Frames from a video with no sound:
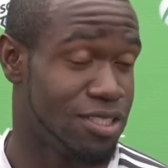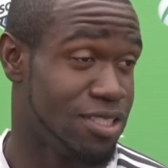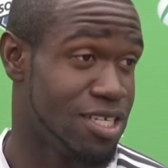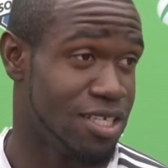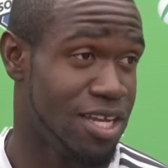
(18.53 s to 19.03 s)
the,
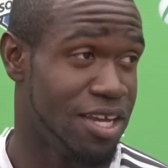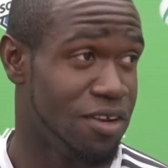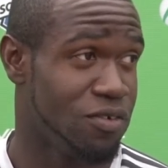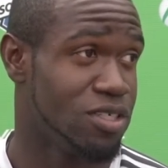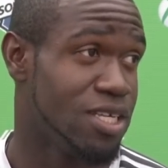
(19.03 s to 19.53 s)
season ahead
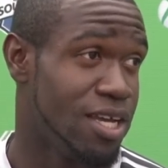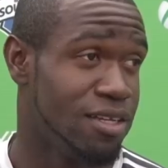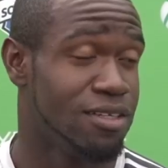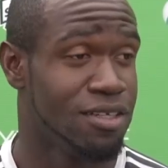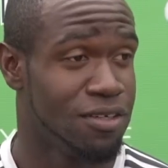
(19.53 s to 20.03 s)
of us
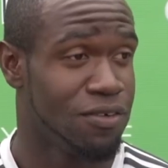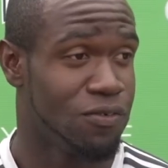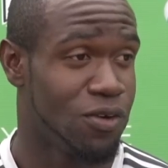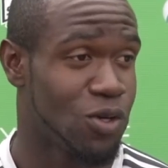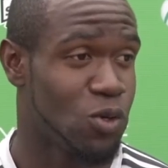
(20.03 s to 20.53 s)
and
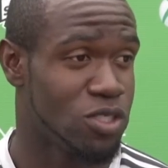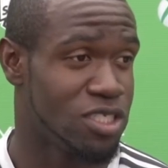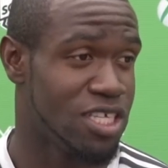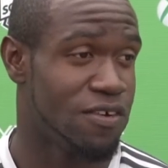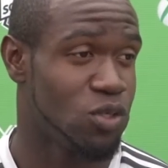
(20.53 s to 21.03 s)
for the
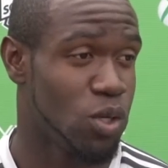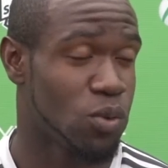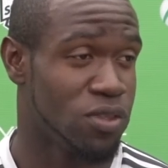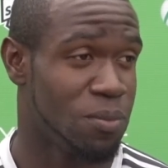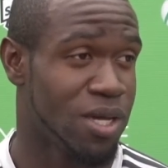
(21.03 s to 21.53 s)
coaching staff to work
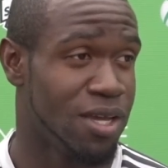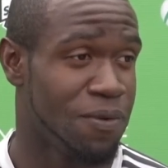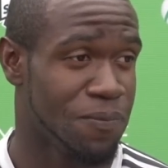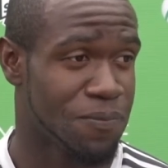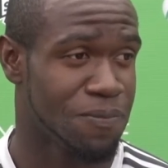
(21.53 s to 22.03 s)
with them again.